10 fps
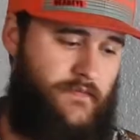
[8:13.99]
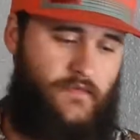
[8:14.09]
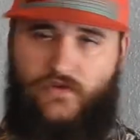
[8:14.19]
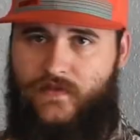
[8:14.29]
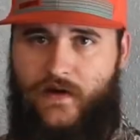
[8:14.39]

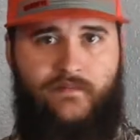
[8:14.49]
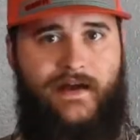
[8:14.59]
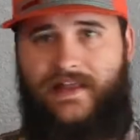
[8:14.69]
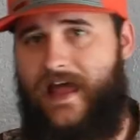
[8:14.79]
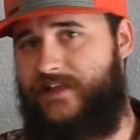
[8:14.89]
We do that with
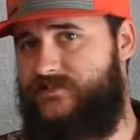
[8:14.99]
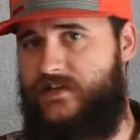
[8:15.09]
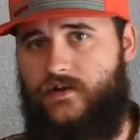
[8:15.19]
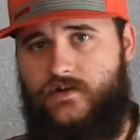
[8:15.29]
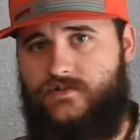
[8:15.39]
my dad's
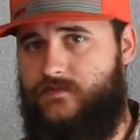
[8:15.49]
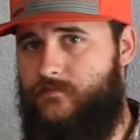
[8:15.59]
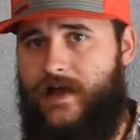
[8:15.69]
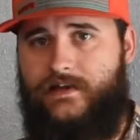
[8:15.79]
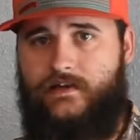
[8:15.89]
deers,
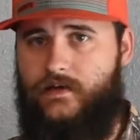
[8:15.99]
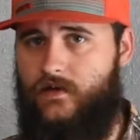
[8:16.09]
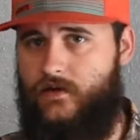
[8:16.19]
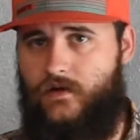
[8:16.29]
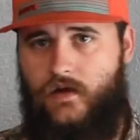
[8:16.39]
my
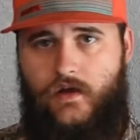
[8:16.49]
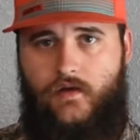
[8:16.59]
deer,